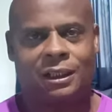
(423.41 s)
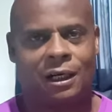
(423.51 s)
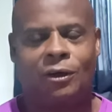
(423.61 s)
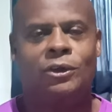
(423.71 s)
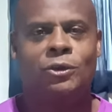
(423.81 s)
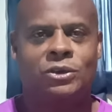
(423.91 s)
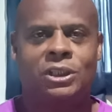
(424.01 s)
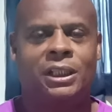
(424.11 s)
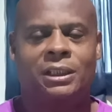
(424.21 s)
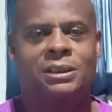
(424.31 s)
and all you
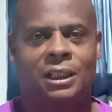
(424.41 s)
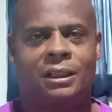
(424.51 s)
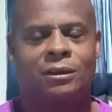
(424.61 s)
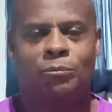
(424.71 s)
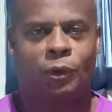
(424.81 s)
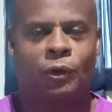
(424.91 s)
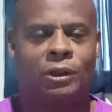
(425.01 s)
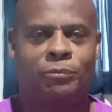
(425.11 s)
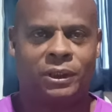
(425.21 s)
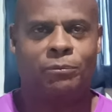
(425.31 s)
see is other
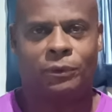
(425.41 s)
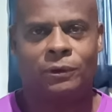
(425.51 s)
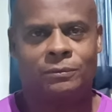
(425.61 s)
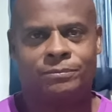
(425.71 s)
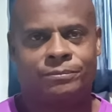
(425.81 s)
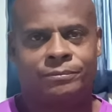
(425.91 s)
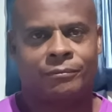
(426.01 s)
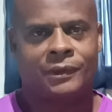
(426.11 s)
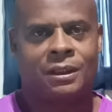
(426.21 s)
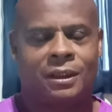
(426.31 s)
bored people.
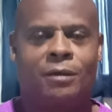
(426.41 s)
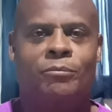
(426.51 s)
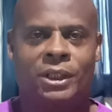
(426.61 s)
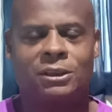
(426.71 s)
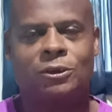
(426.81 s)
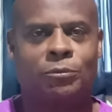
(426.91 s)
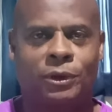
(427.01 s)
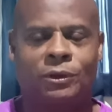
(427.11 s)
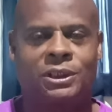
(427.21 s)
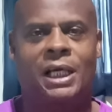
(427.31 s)
They're
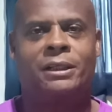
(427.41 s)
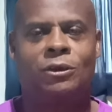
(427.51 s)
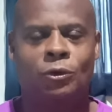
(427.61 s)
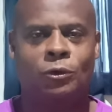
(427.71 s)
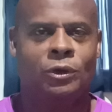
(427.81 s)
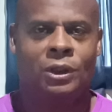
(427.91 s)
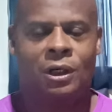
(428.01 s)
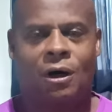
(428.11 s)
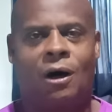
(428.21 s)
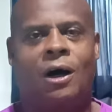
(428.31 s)
miserable like you
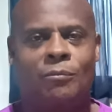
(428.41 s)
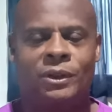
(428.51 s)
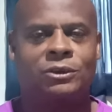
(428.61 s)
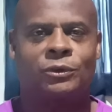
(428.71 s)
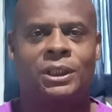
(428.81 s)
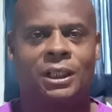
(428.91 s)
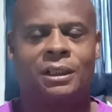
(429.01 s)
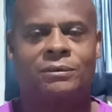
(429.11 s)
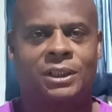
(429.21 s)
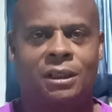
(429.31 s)
are. Misery
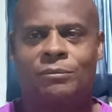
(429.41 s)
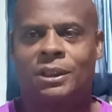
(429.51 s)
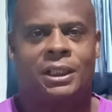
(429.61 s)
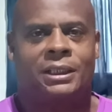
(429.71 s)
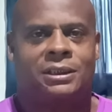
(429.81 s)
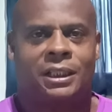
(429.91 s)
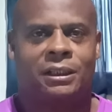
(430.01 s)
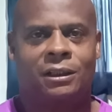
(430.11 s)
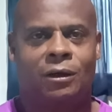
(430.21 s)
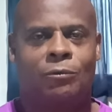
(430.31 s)
loves company. Next
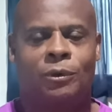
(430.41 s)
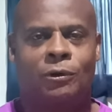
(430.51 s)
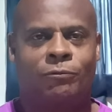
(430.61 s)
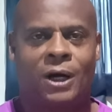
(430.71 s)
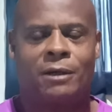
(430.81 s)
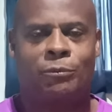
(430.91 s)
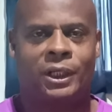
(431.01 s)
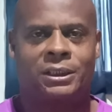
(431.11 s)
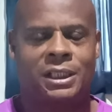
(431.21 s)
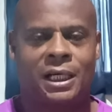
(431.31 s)
thing you know, boom, a fight
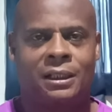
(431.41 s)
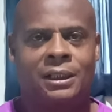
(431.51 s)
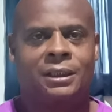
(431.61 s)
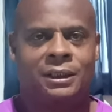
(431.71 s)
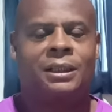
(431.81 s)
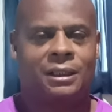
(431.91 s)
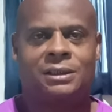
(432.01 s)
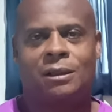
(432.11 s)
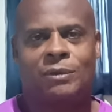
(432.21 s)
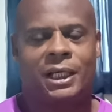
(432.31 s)
breaks out.
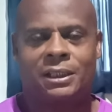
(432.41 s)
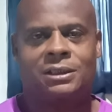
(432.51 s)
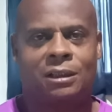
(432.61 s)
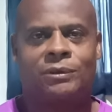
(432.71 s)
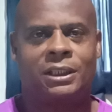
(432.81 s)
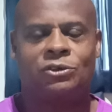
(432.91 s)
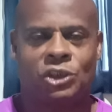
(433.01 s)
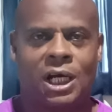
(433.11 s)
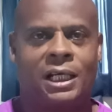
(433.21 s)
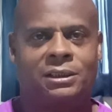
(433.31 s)
Somebody ends up getting
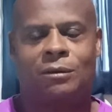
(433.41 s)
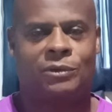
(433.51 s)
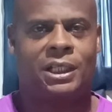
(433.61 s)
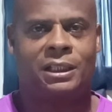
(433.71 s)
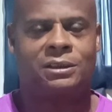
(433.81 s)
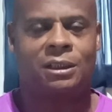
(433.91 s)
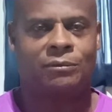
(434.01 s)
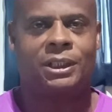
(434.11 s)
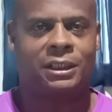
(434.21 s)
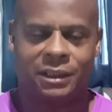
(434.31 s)
shot. Somebody ends
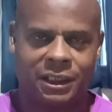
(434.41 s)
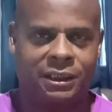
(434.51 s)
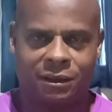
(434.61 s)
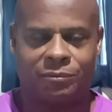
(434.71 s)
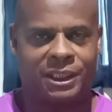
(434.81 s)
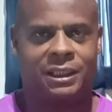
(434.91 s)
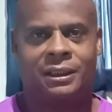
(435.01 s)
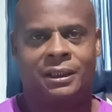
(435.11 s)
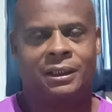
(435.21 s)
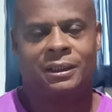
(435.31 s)
up getting killed, man.